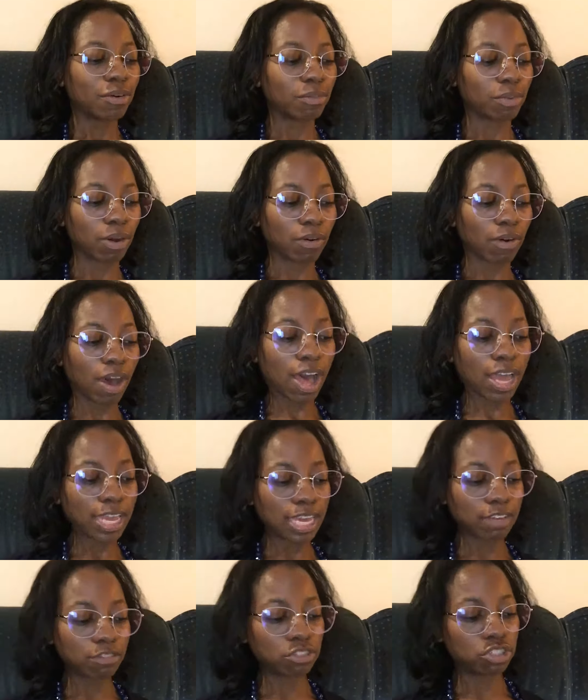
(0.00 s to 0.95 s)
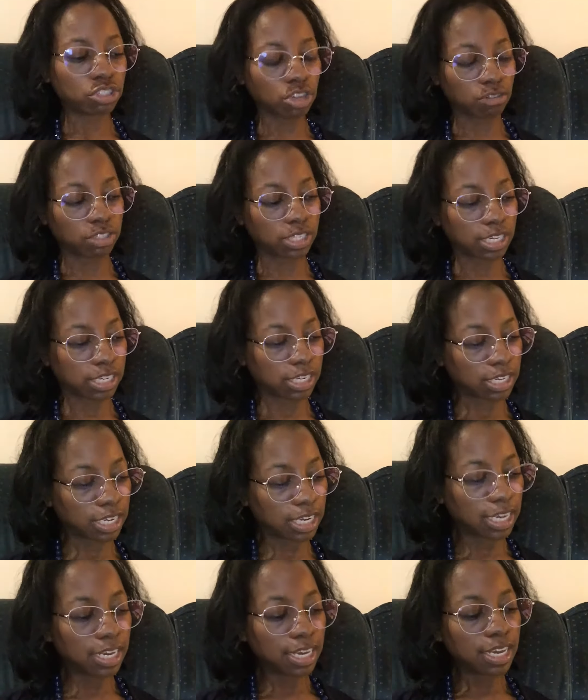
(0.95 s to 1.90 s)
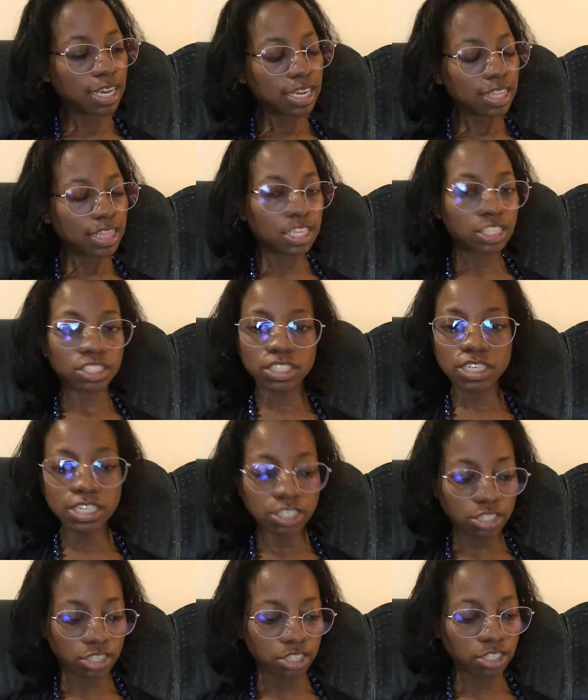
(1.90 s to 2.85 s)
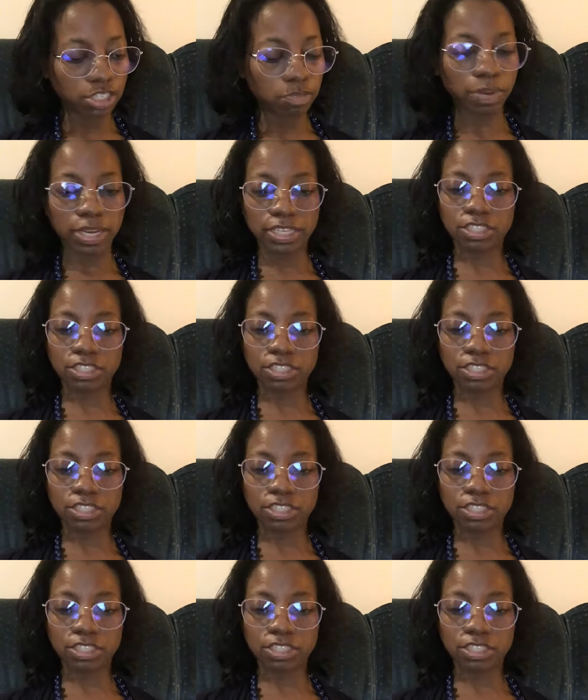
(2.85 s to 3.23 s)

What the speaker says: Well, I have chosen The Sneetches by